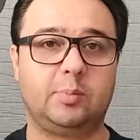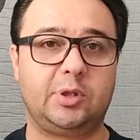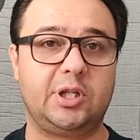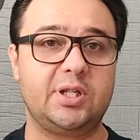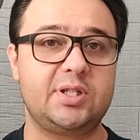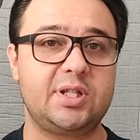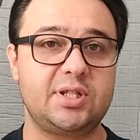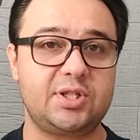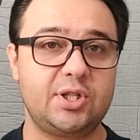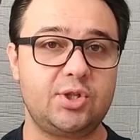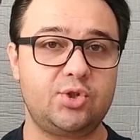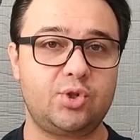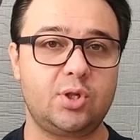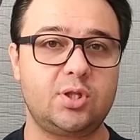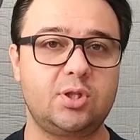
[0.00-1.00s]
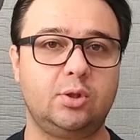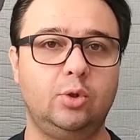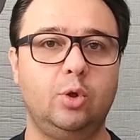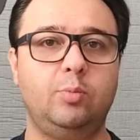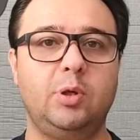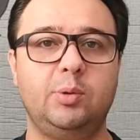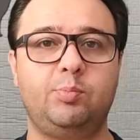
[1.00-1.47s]
This isn't just
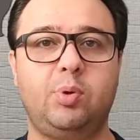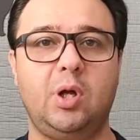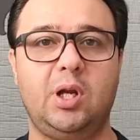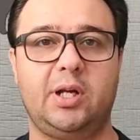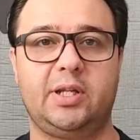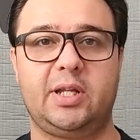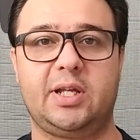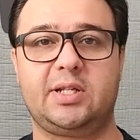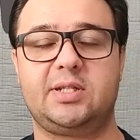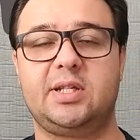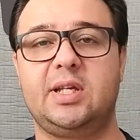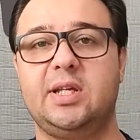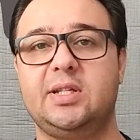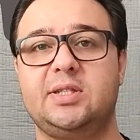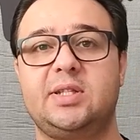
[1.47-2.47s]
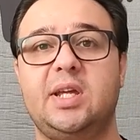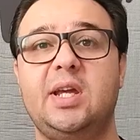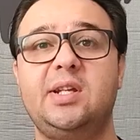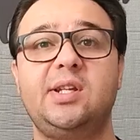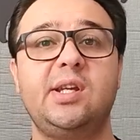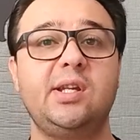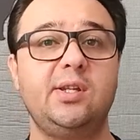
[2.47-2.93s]
global politics, it's
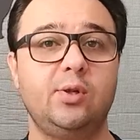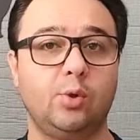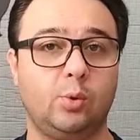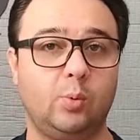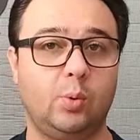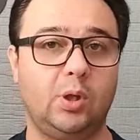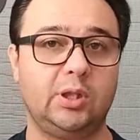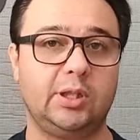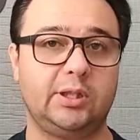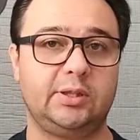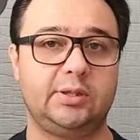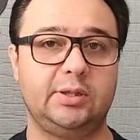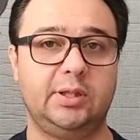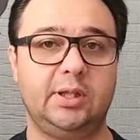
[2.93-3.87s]
hitting your wallet.